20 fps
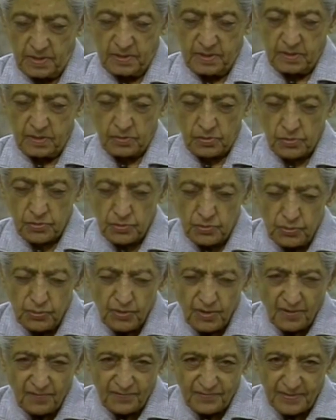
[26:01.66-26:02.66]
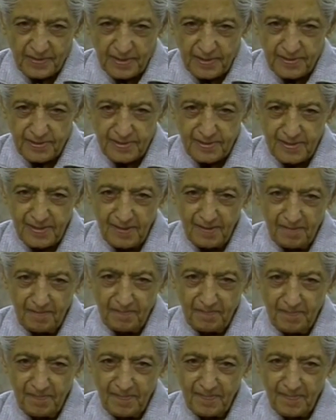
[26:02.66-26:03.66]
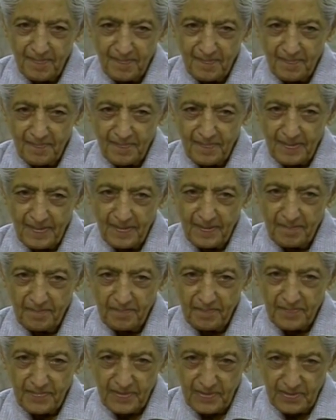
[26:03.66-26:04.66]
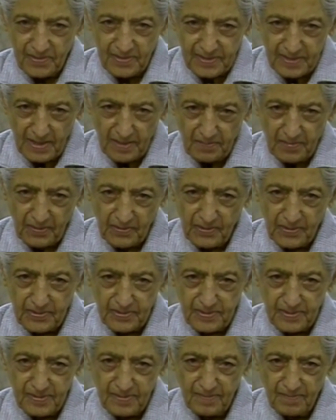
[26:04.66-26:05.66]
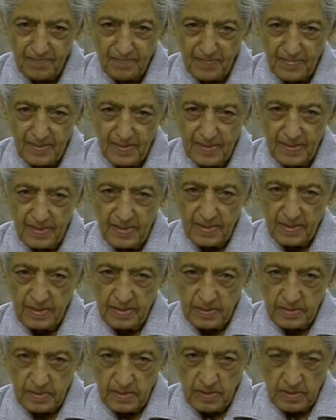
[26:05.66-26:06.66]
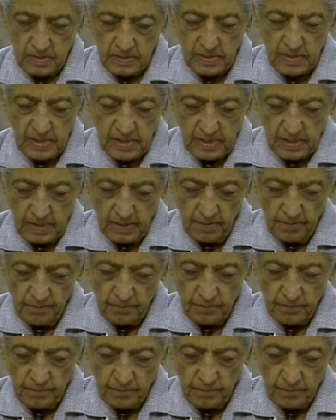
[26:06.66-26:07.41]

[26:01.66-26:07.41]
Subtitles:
is the root of this? You understand my question? The